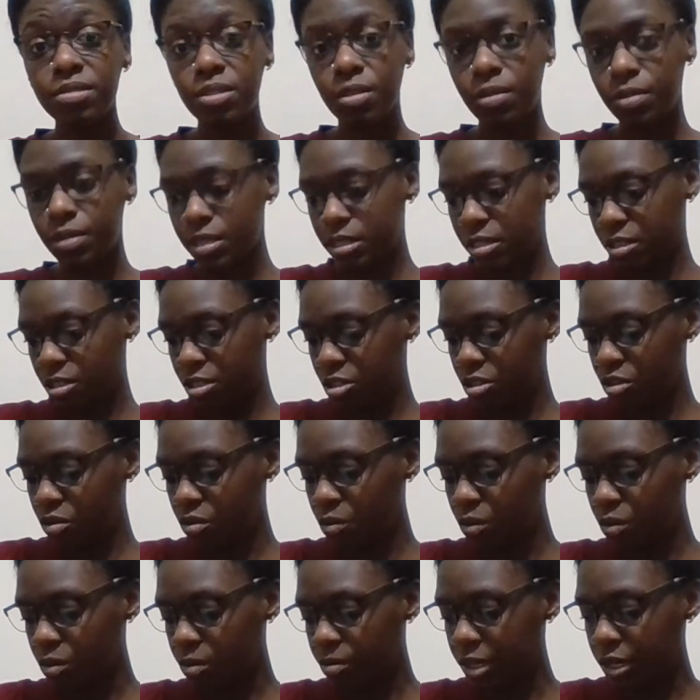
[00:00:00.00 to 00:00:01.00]
so these
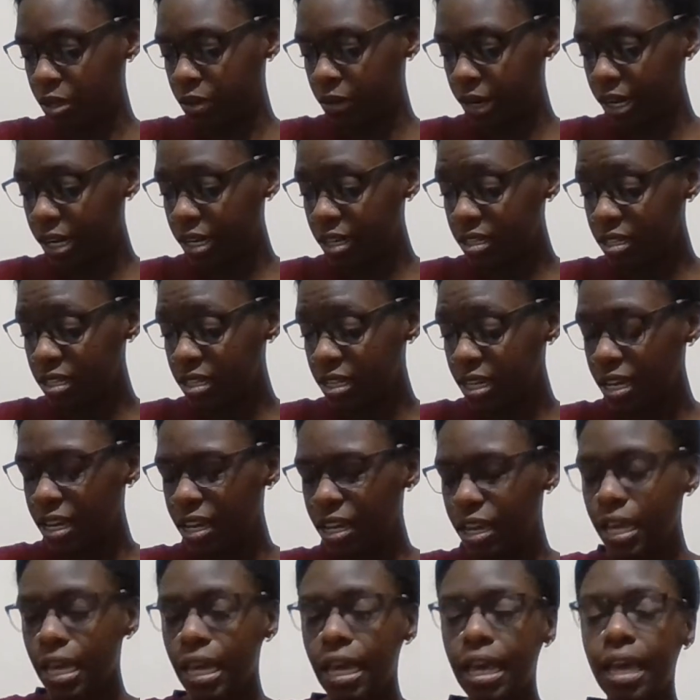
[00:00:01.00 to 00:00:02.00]
two will be great.
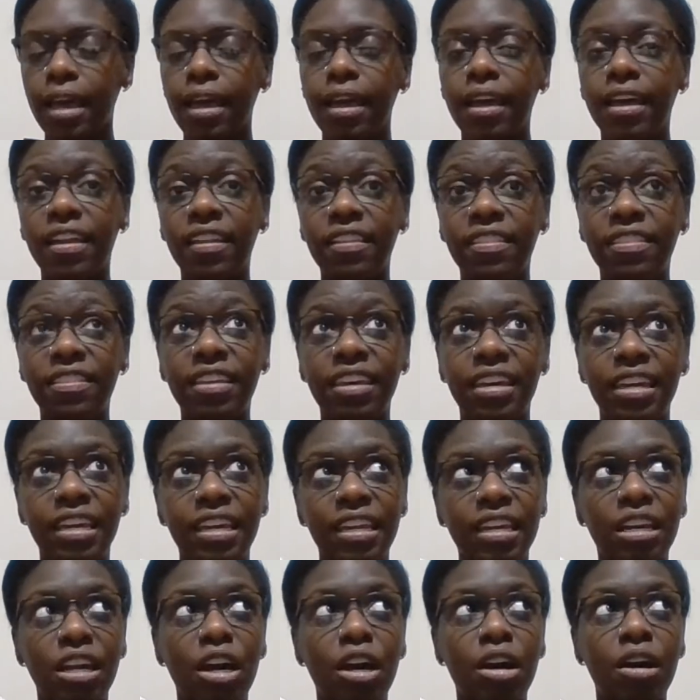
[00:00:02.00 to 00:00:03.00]
And
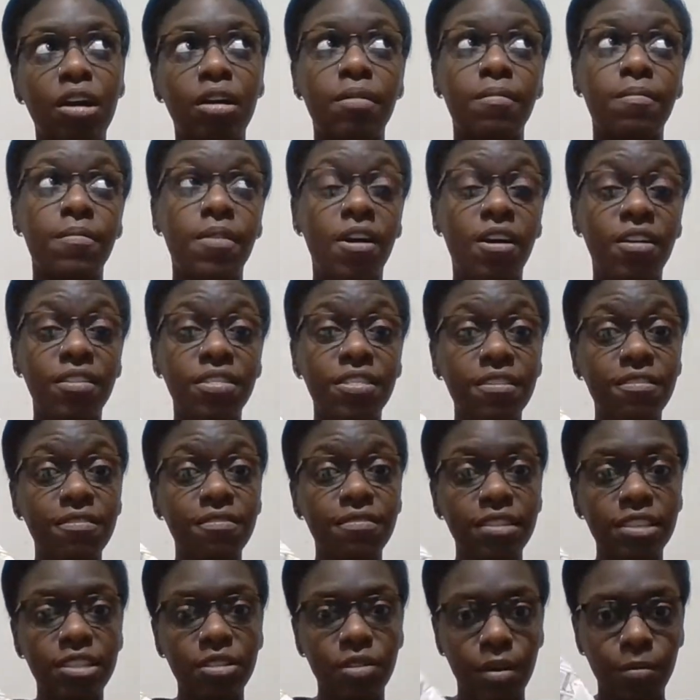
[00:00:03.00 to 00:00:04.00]
then
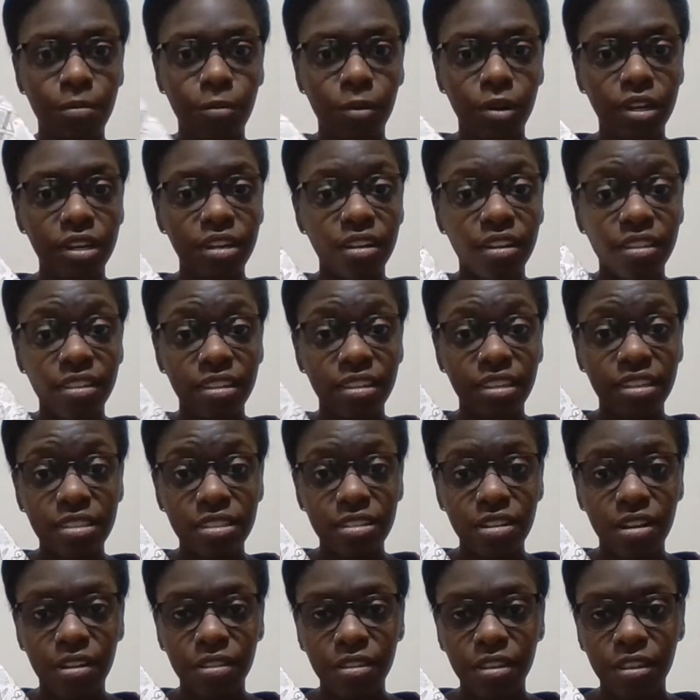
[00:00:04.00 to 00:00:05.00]
so I'm working on
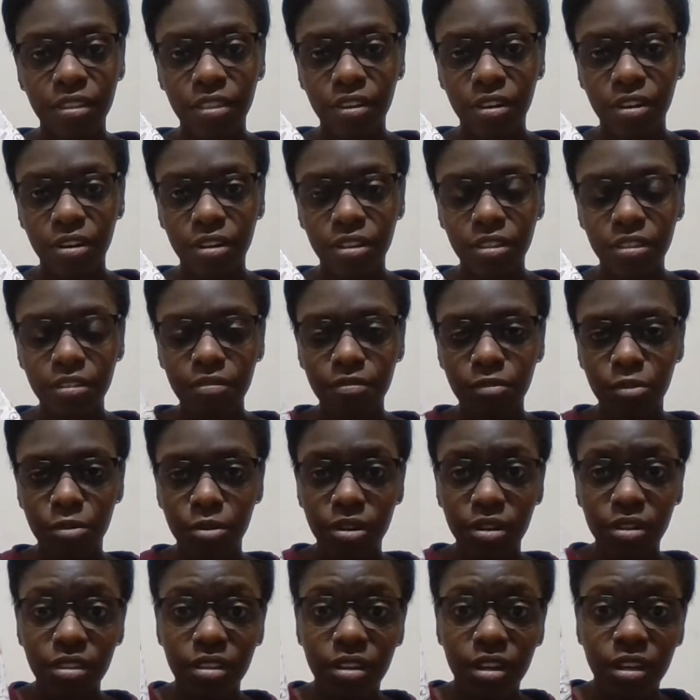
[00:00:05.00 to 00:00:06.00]
this on the 3rd and the
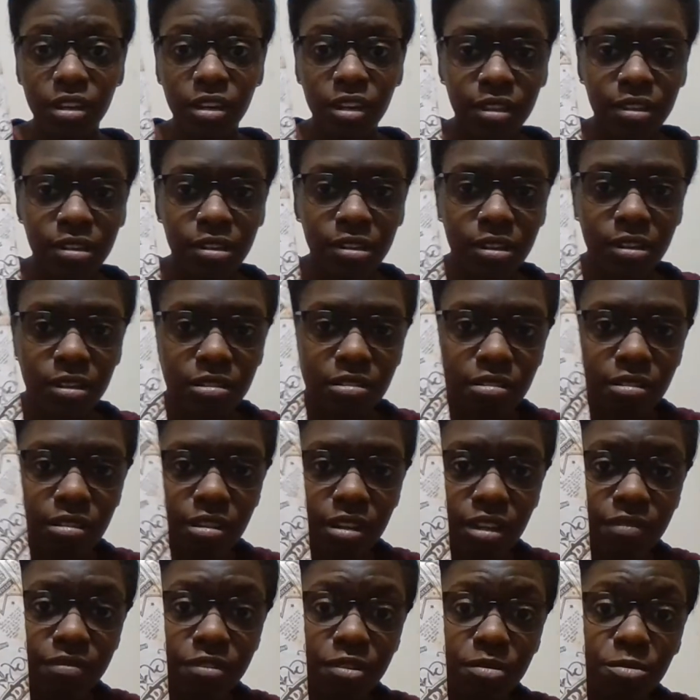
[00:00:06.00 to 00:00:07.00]
4th, another
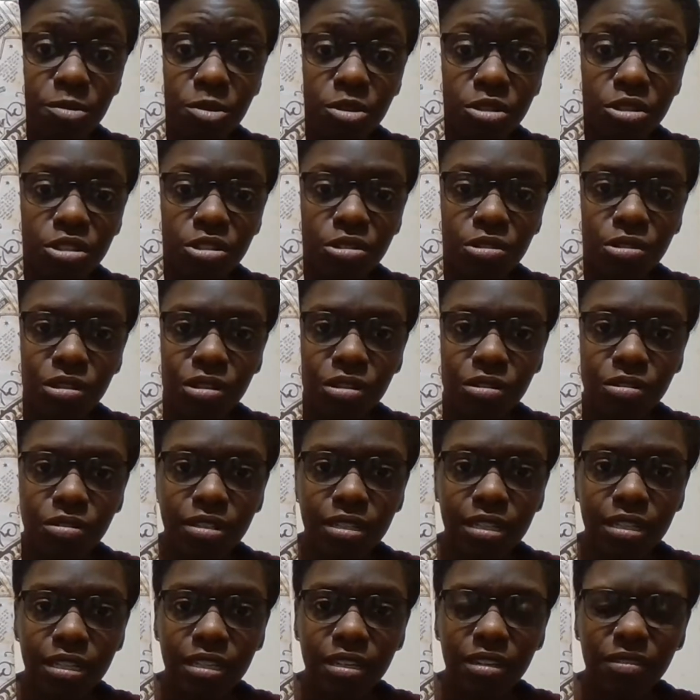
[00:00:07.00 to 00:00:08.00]
Love You More Studio
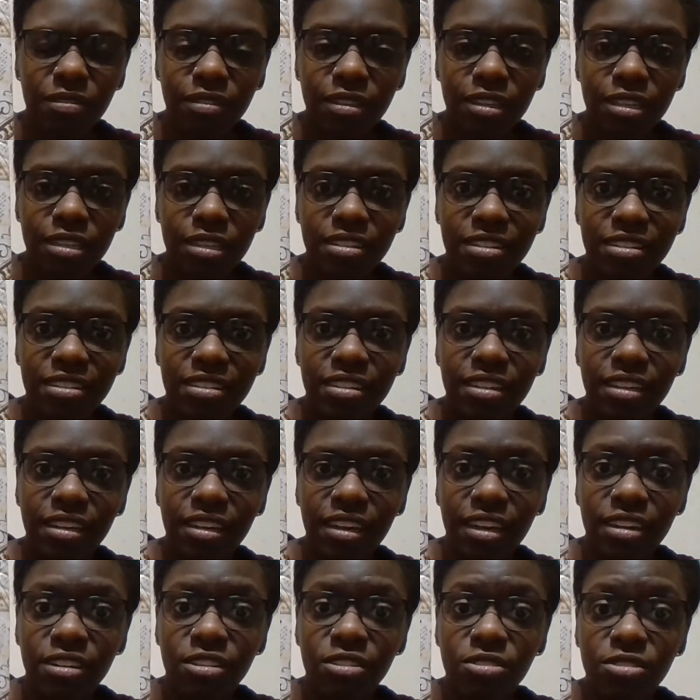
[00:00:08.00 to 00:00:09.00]
sleeve. This is the
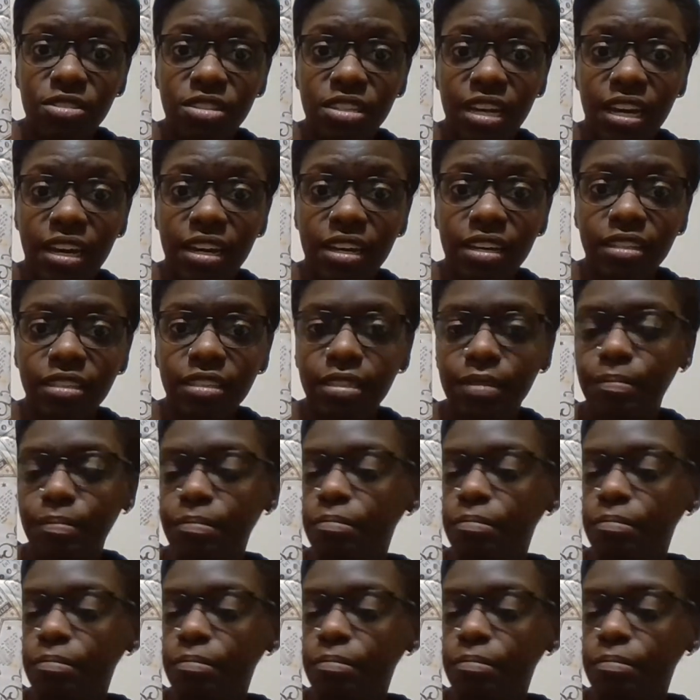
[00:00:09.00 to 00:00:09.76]
Kindle size.